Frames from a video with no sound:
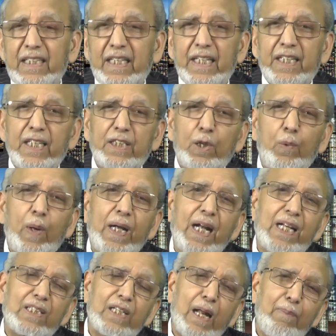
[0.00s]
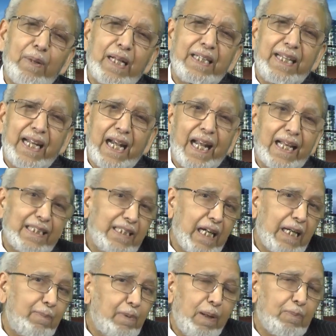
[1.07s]
In other words, an Islamic date like
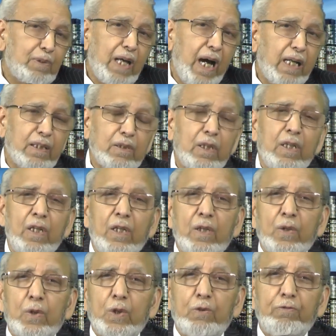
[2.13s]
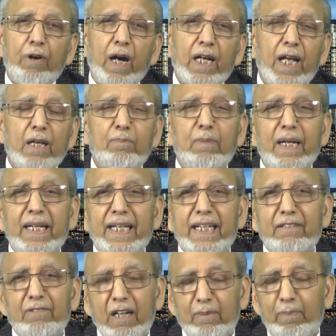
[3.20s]
Yakam Ramzan could fall on Monday
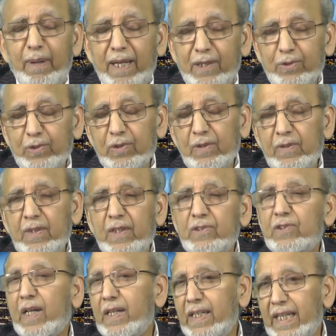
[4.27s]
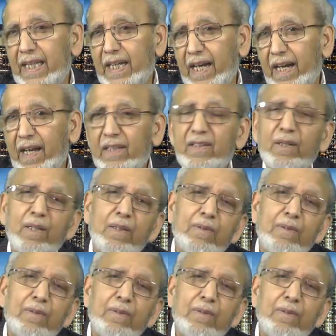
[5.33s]
in one place, Sunday in another,